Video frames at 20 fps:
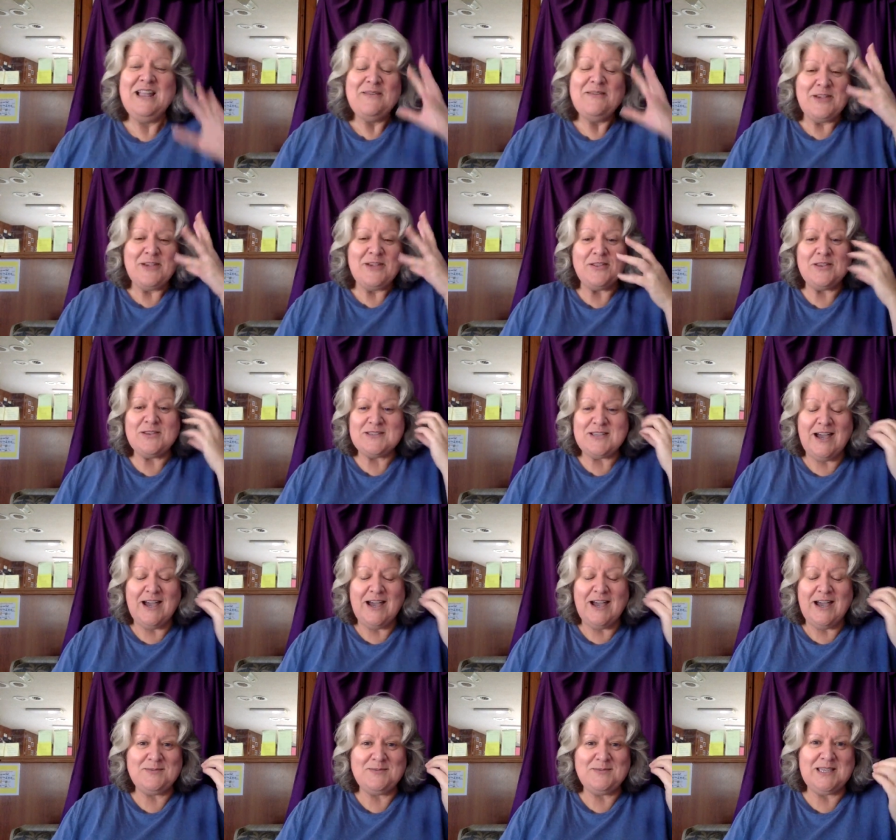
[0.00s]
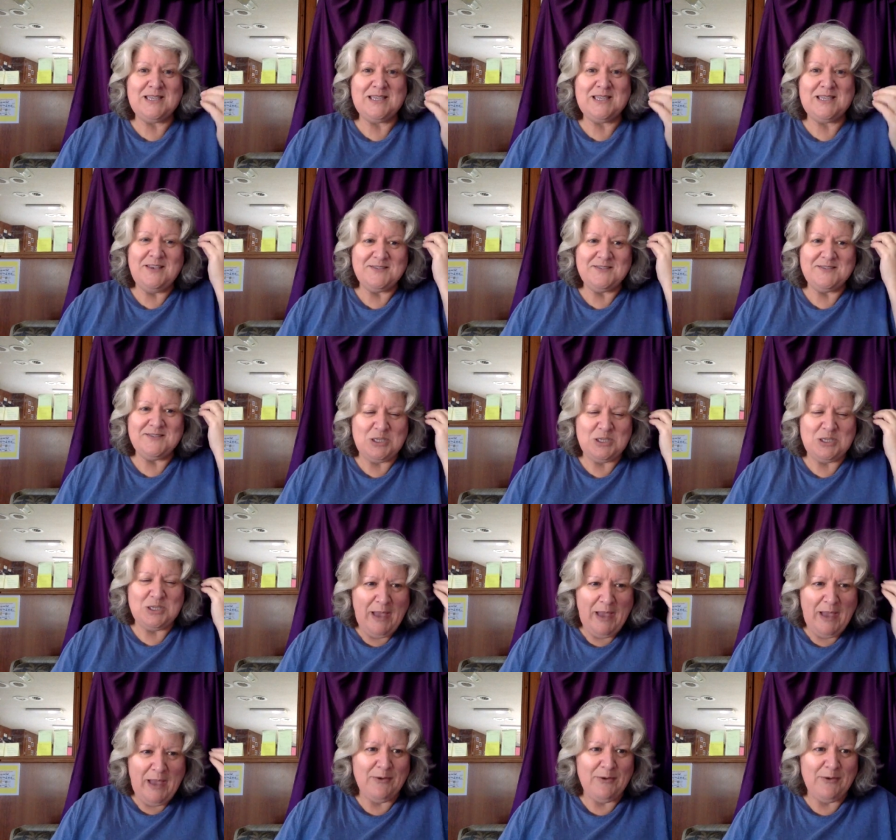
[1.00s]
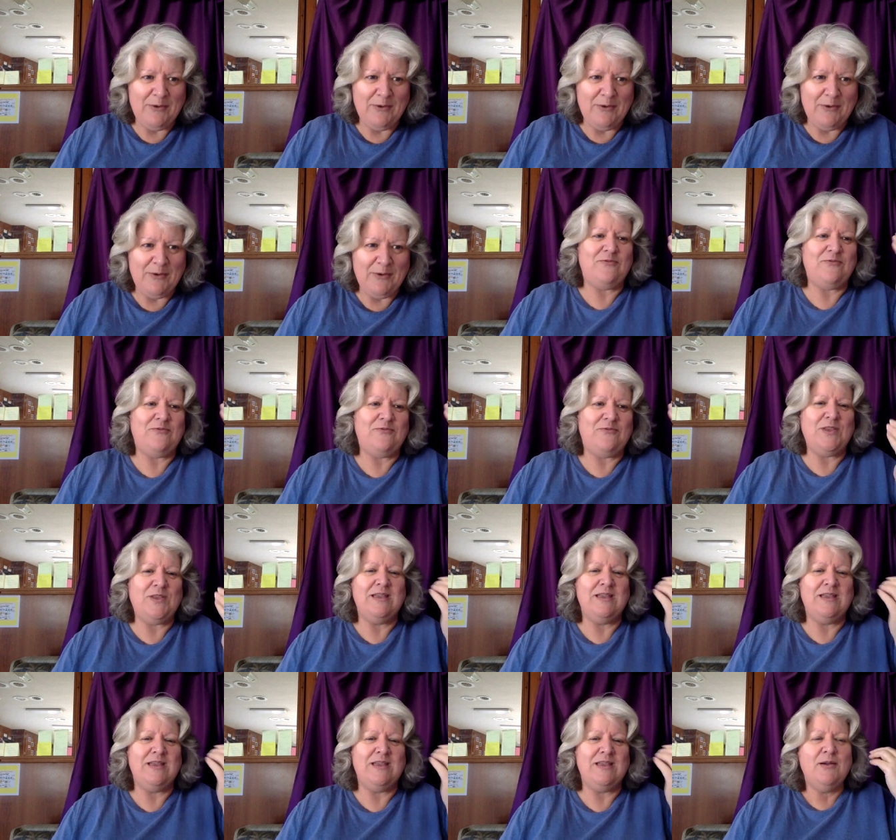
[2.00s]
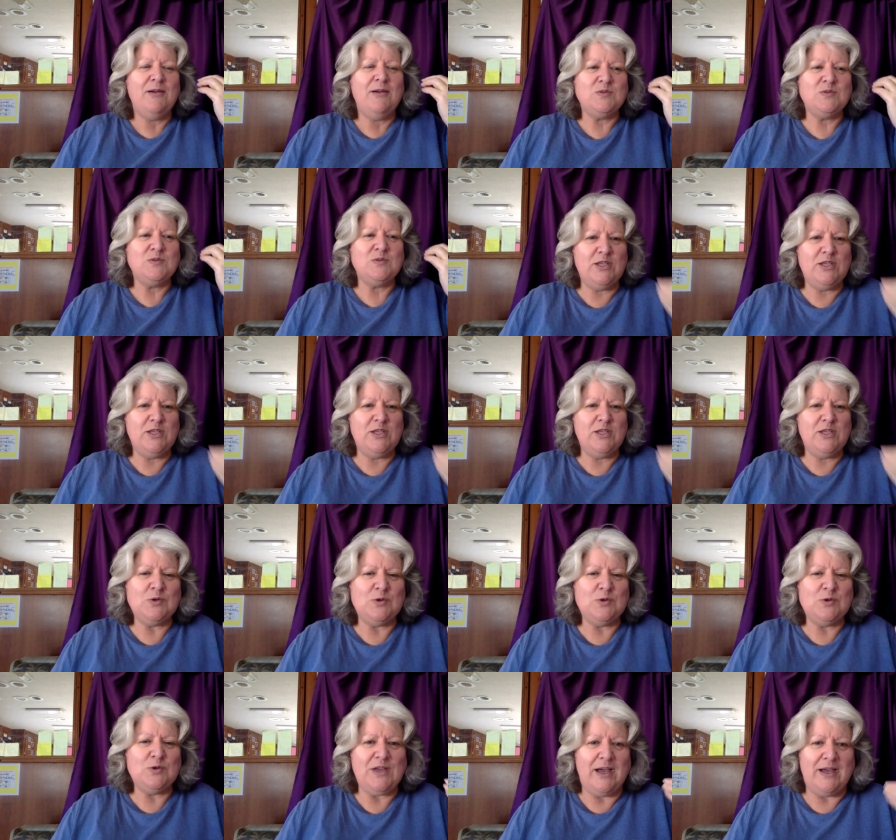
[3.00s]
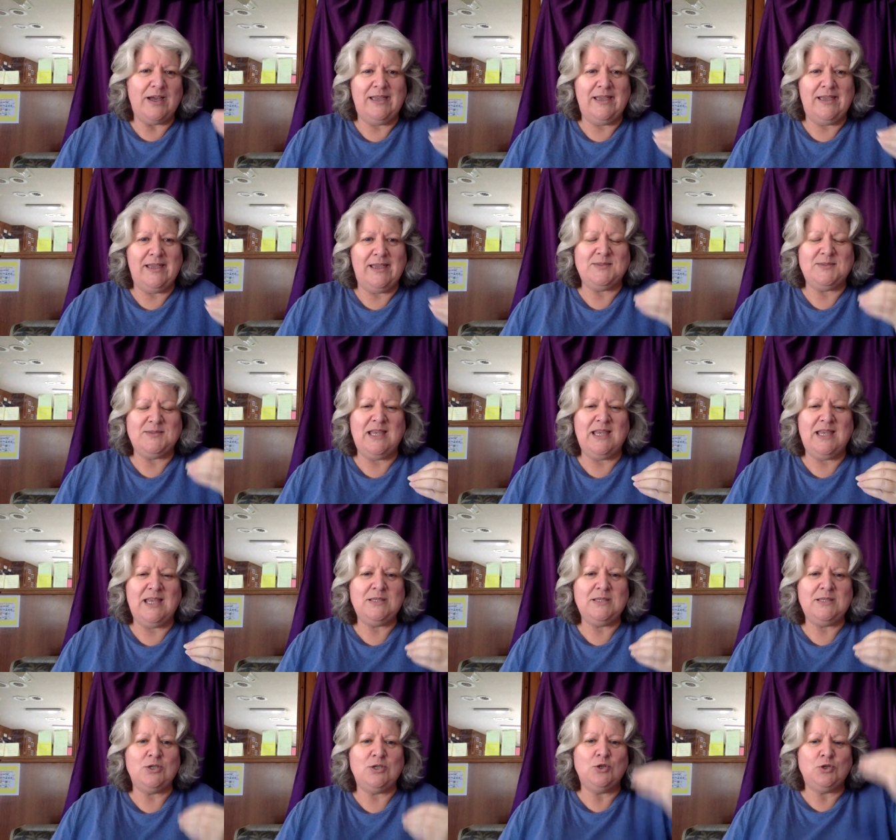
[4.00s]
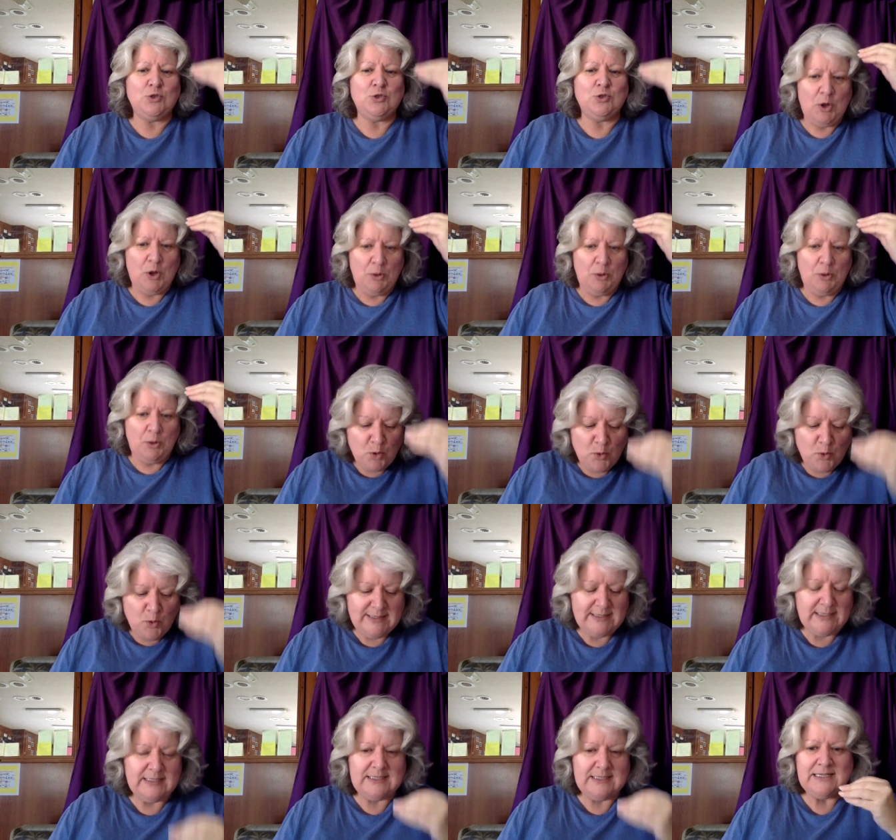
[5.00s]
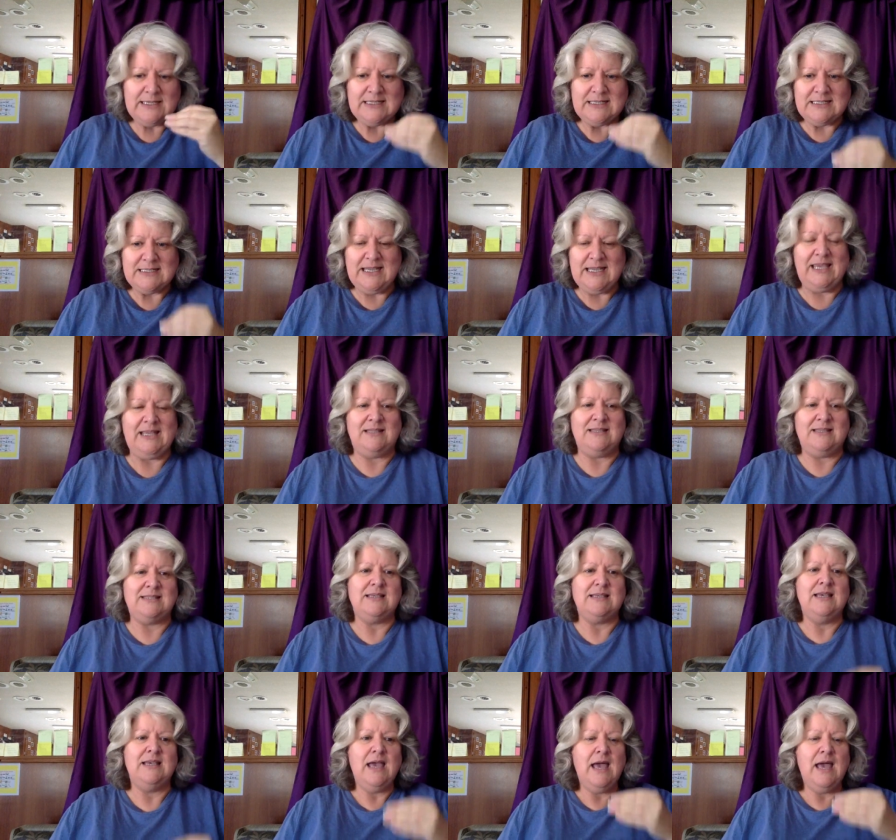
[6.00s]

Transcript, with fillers: Those I am statements have such a powerful thing, because when you talk the I am statements, you talk present tense.